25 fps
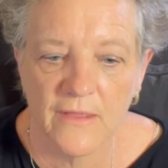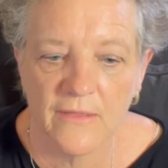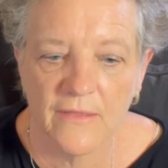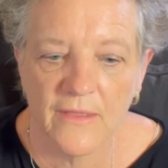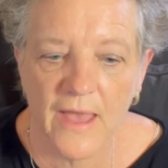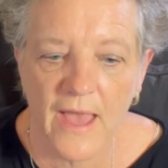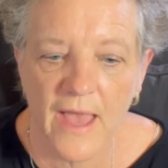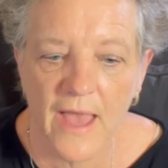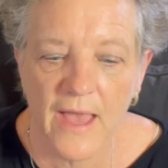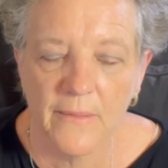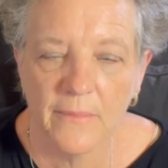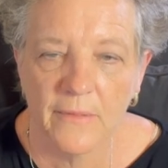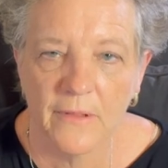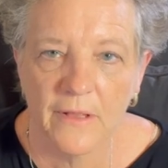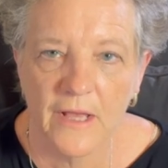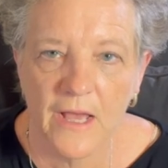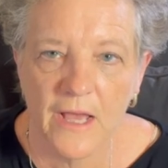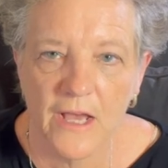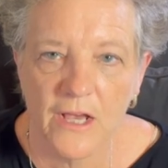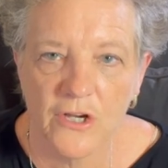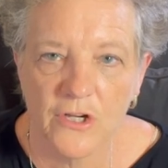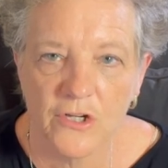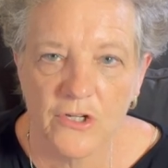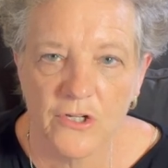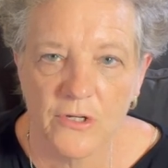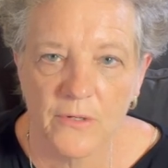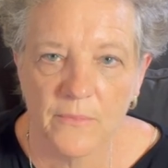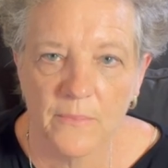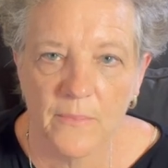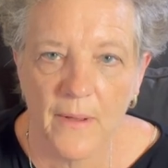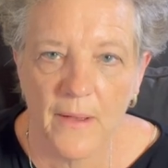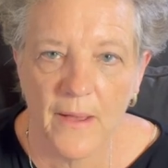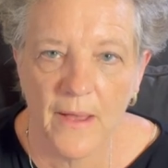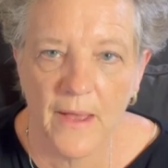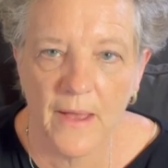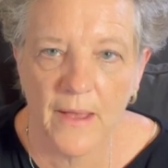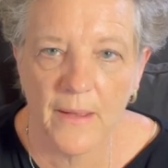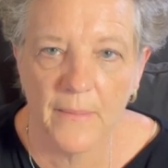The application
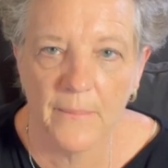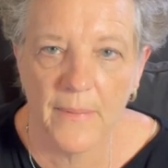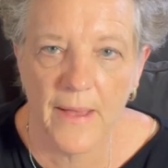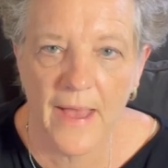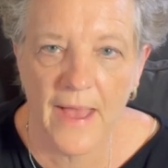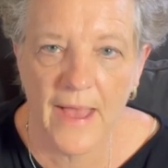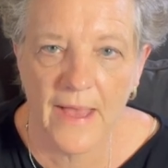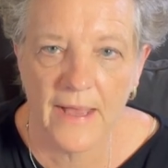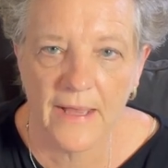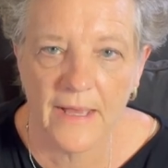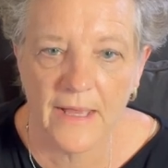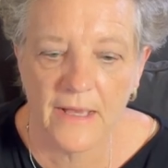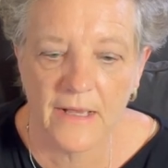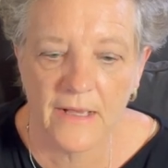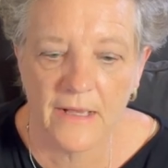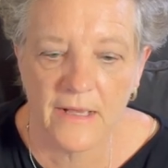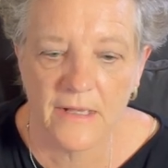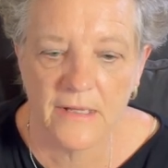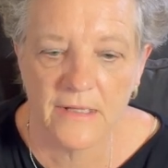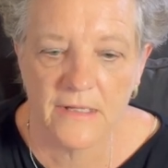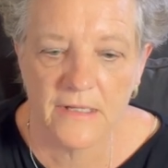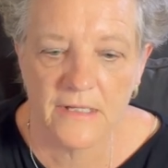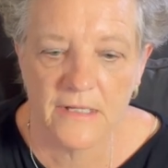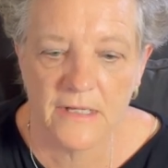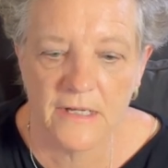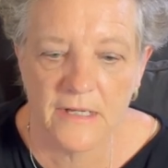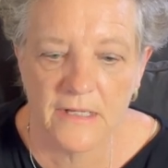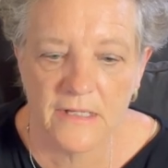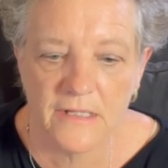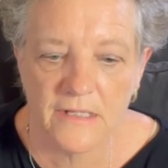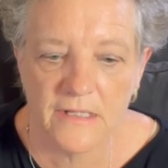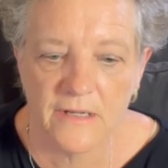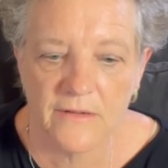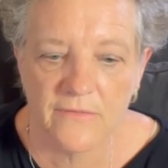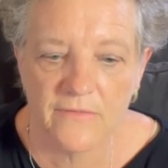packet consists